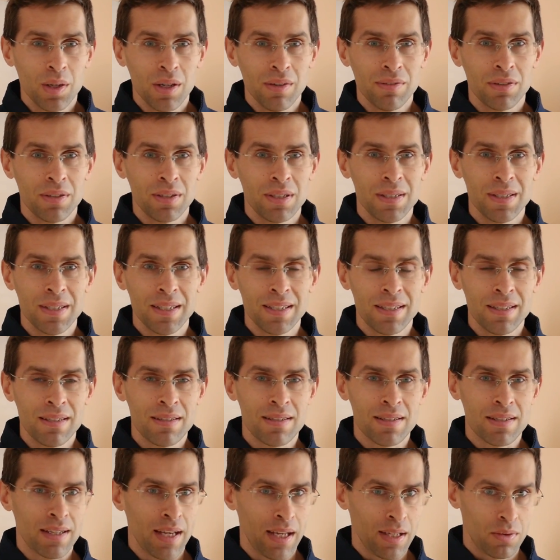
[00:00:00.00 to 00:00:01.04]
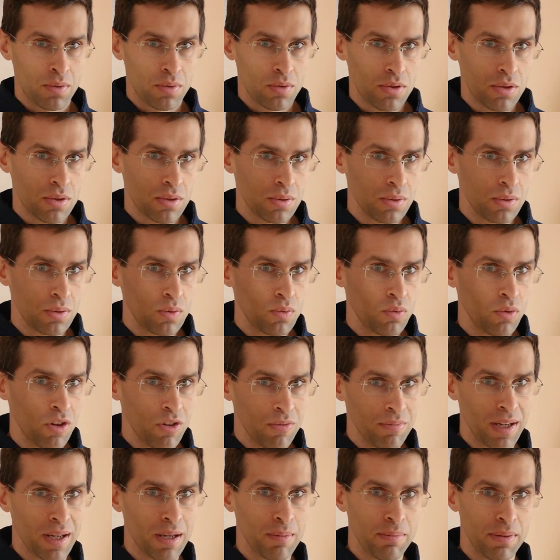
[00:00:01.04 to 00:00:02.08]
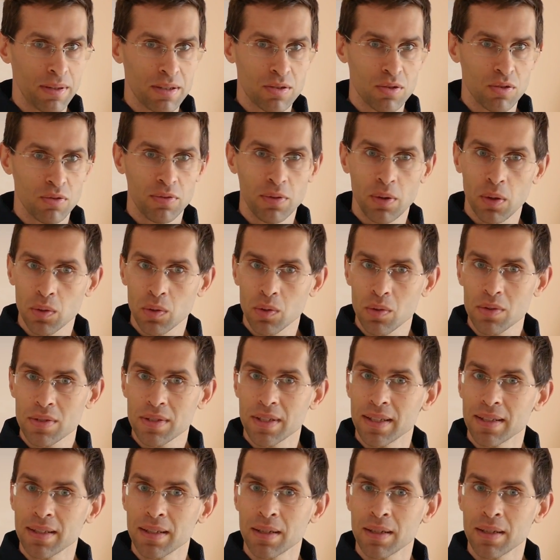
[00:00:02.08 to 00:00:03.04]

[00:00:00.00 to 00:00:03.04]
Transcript: however, it is set to shoot 12 megapixel photos